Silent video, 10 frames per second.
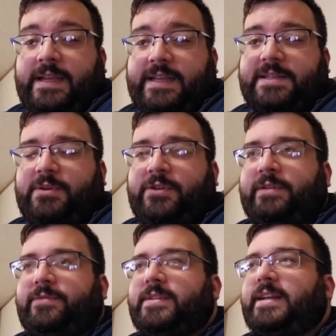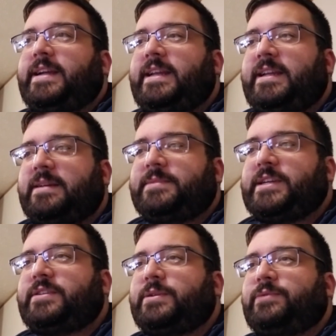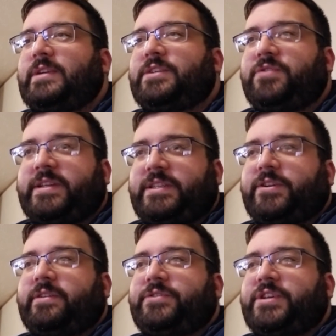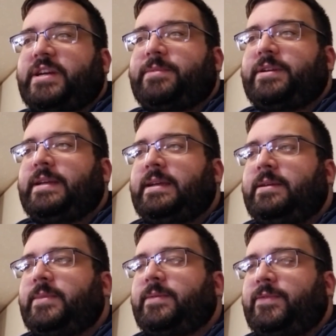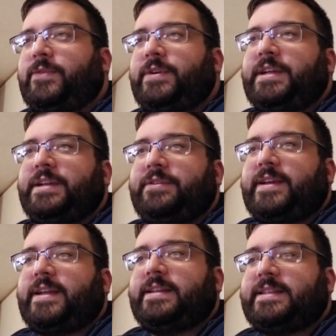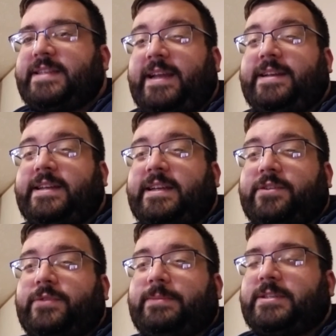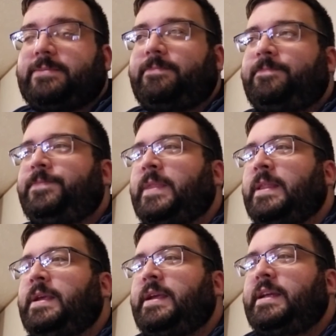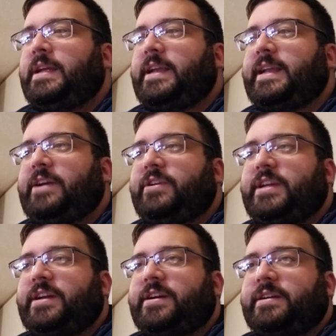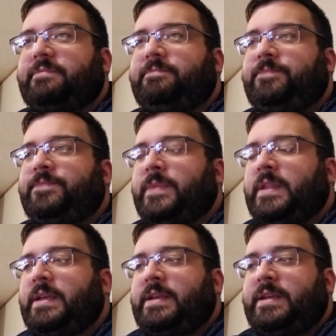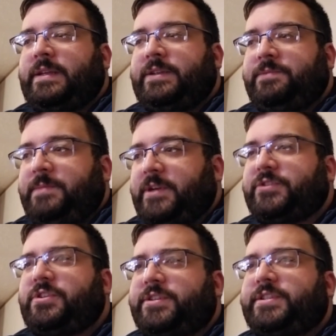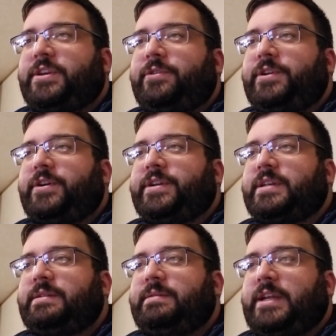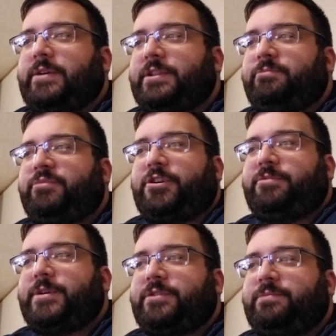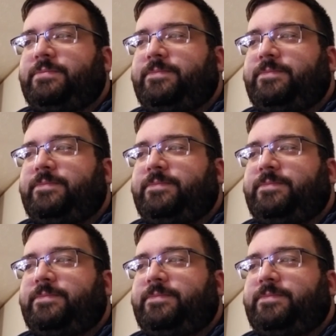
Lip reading: his opponent for that night, he comes out to the ring, tries to call Ciampa, but before he can do that, SANiTY interrupts him, and Eric Young starts going on a little promo